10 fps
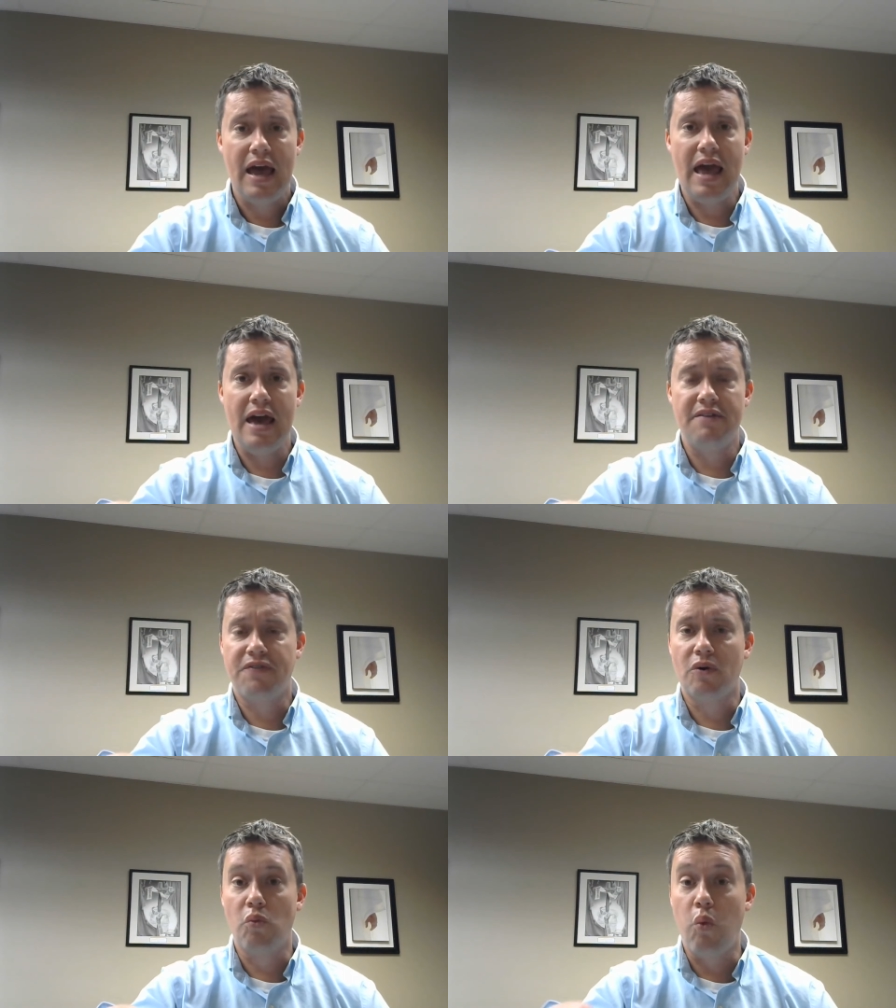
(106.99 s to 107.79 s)
And
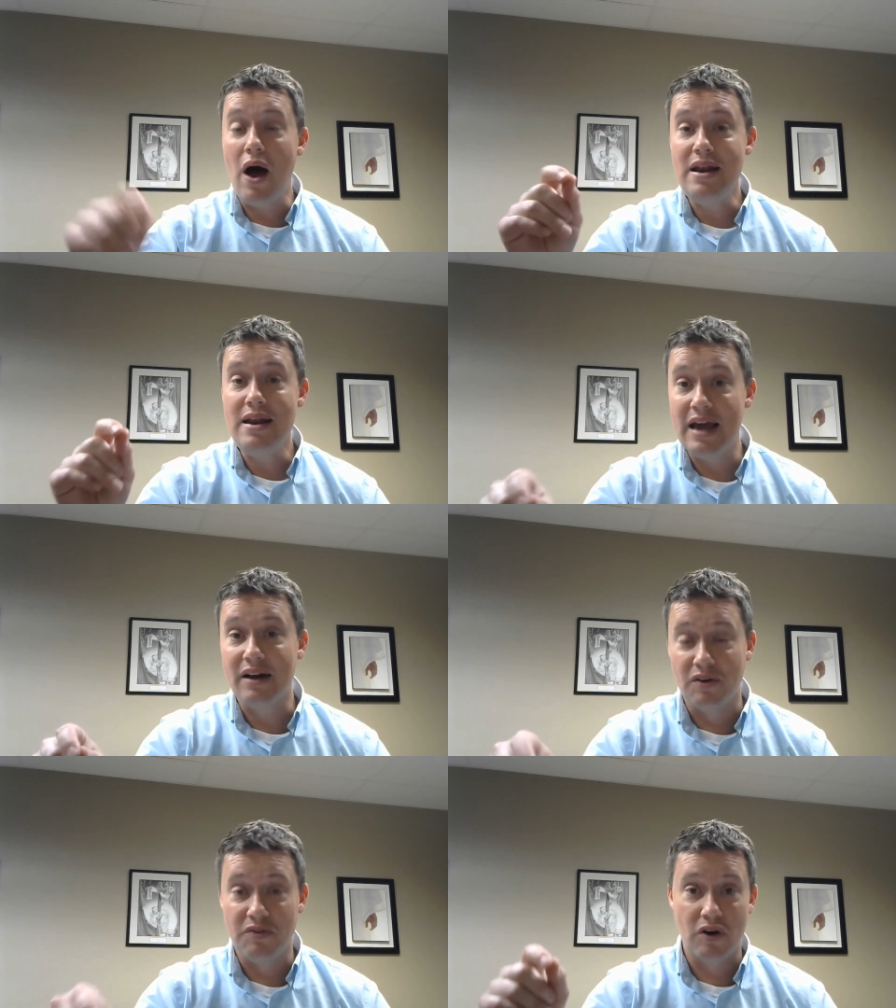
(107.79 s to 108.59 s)
for one
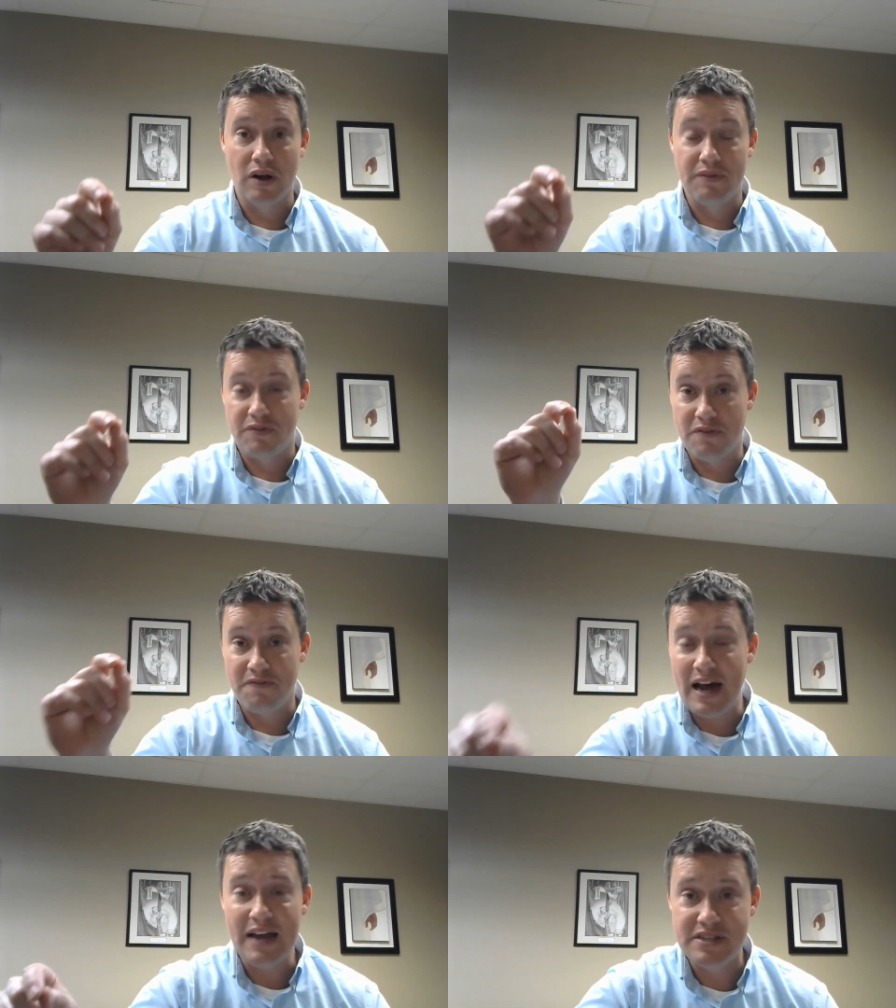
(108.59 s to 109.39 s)
nickel, for, for
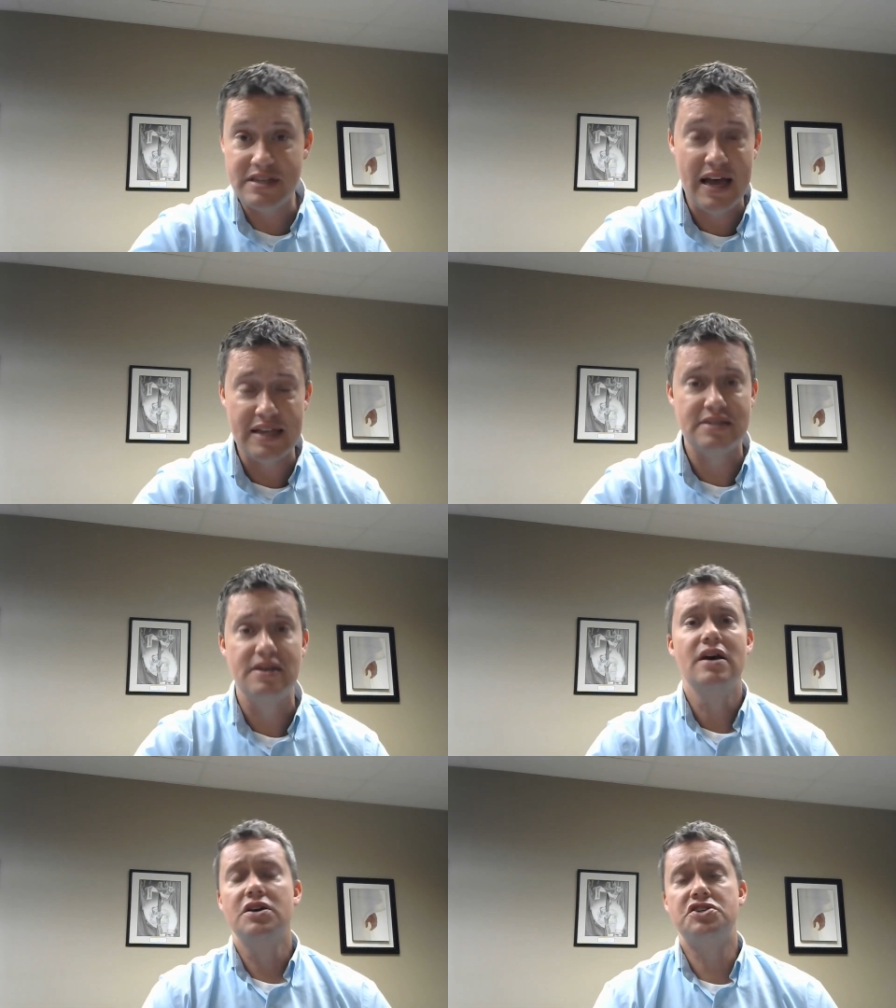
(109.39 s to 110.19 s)
five cents,
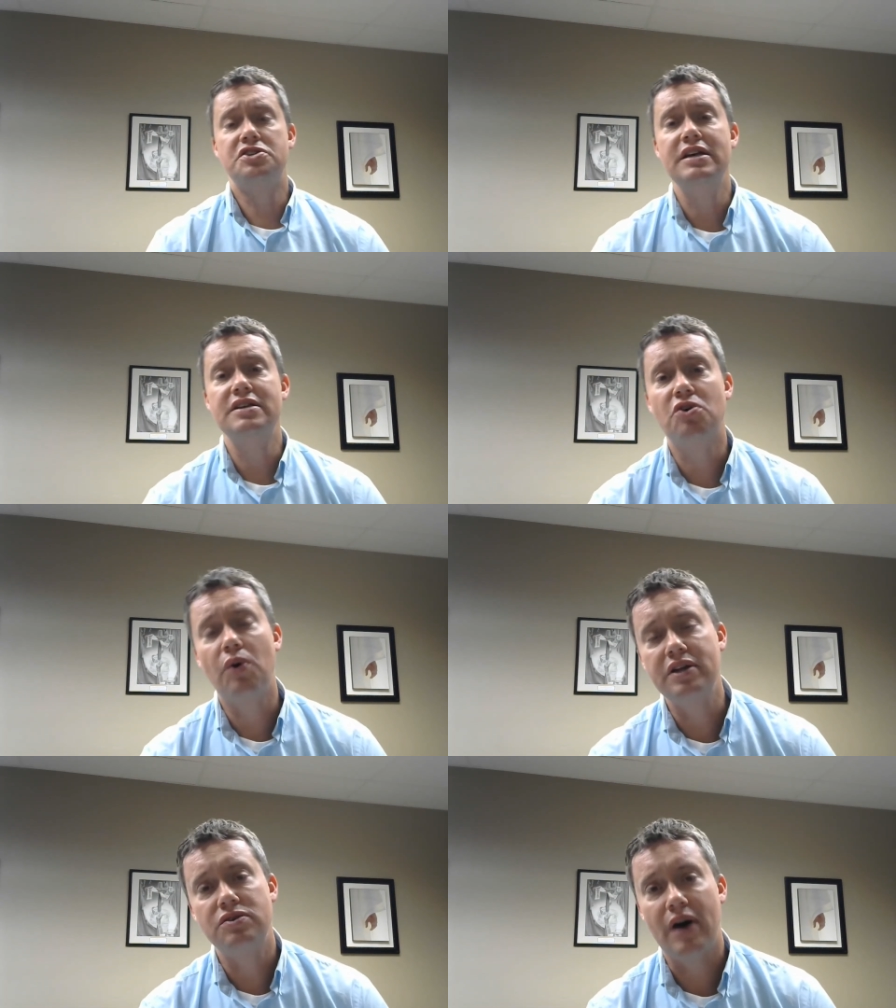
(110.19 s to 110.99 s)
she's
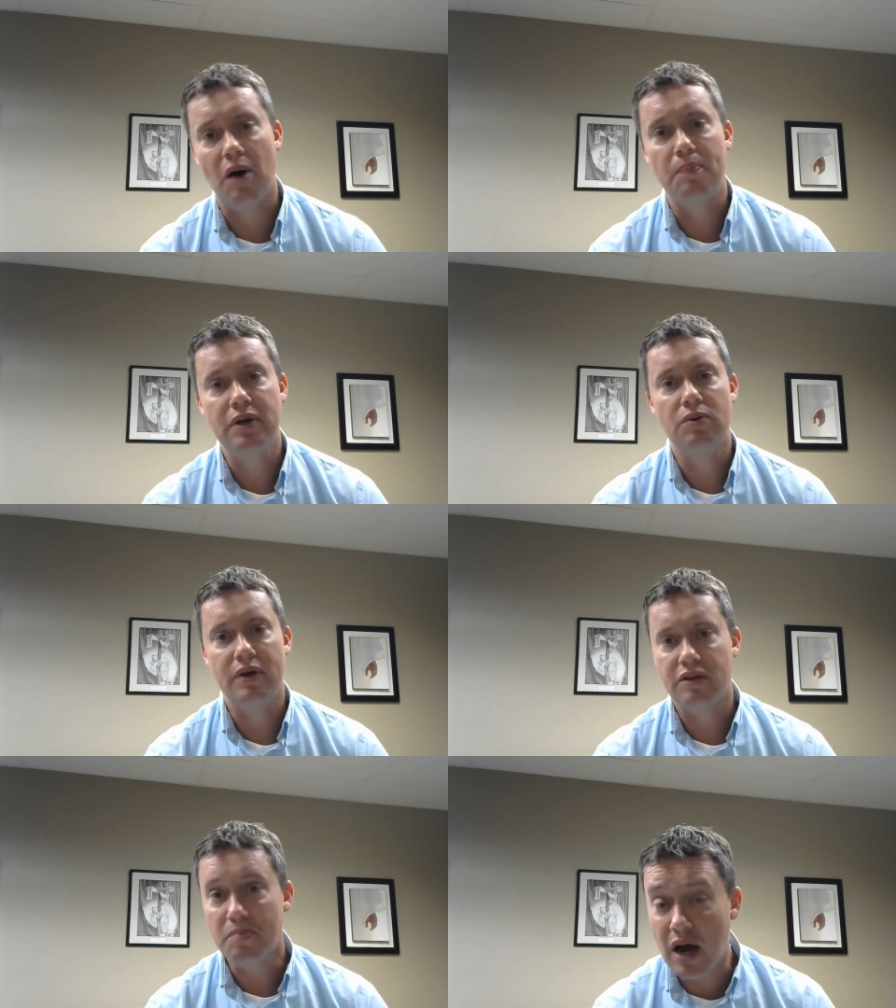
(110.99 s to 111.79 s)
going to help you
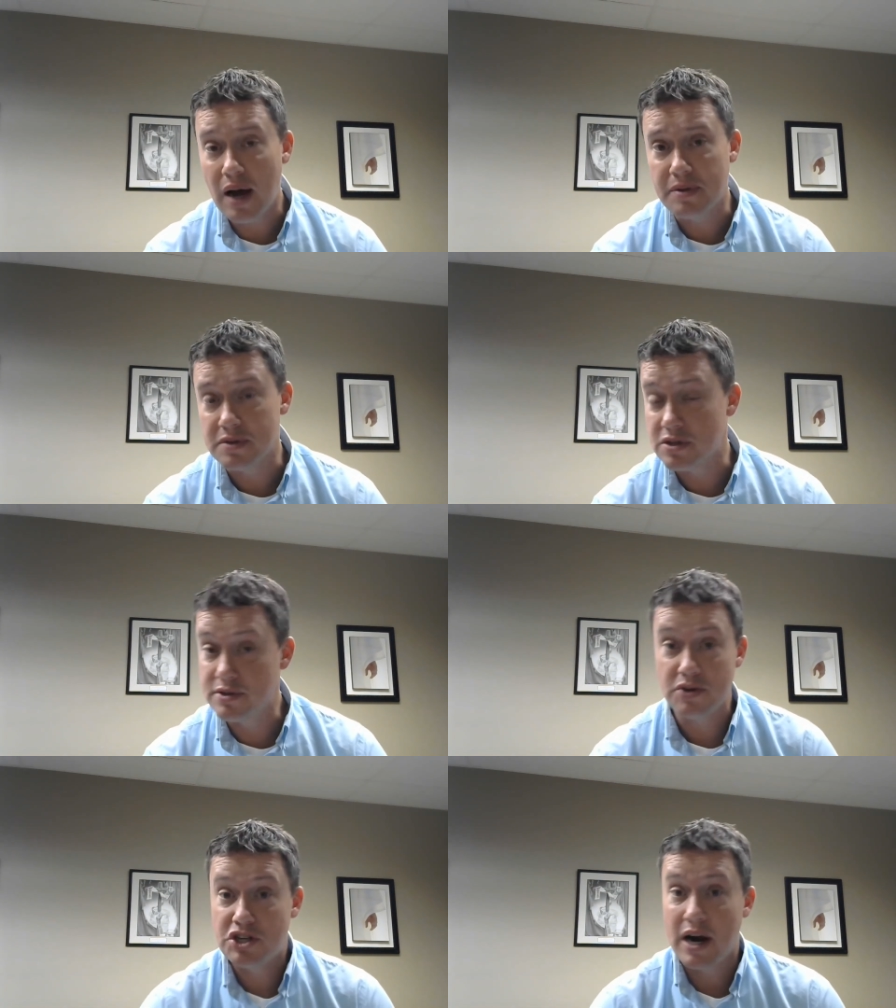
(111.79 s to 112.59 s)
with your problems.
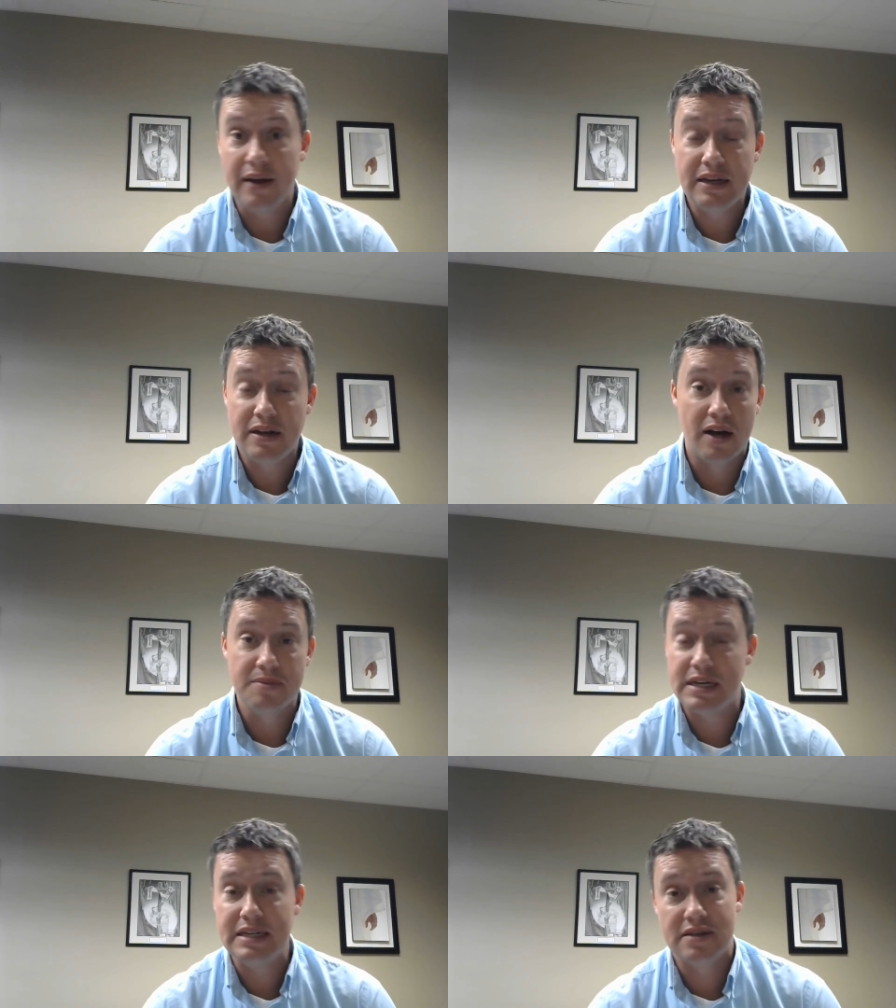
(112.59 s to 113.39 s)
So Charlie
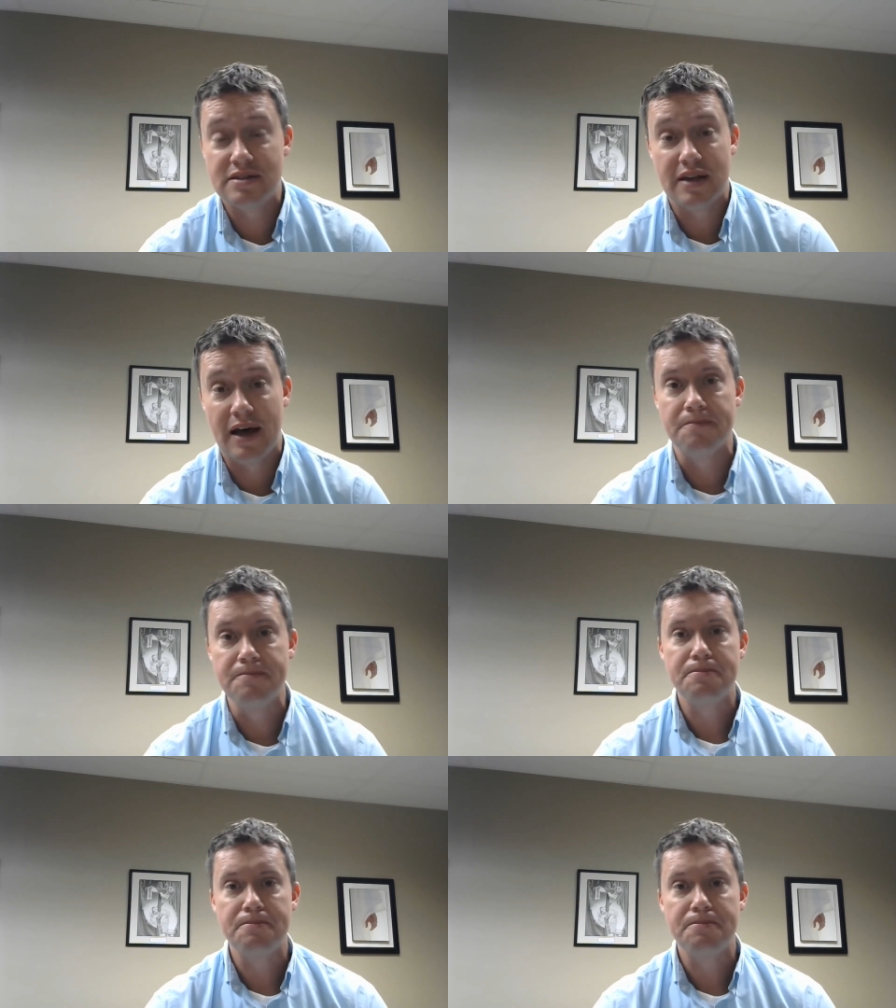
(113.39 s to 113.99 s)
comes and he sits down.